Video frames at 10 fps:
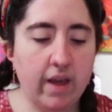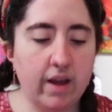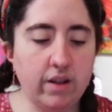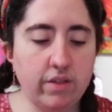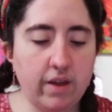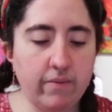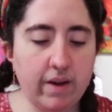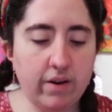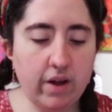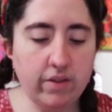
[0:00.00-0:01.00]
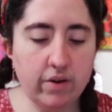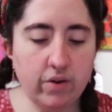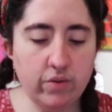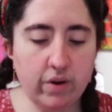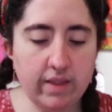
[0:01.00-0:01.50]
and if the invader had to
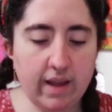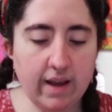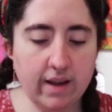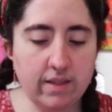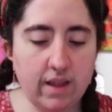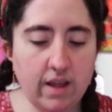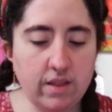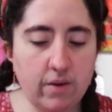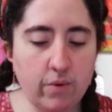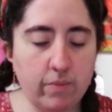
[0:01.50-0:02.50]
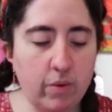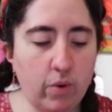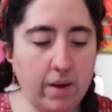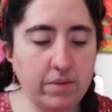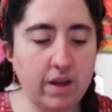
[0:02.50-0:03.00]
go to a target, then they would be
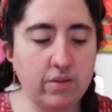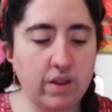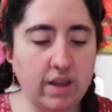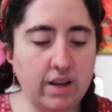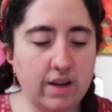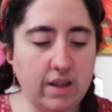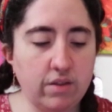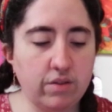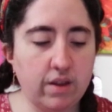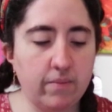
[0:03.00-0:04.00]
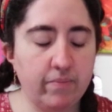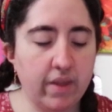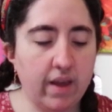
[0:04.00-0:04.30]
wiped out in an instant.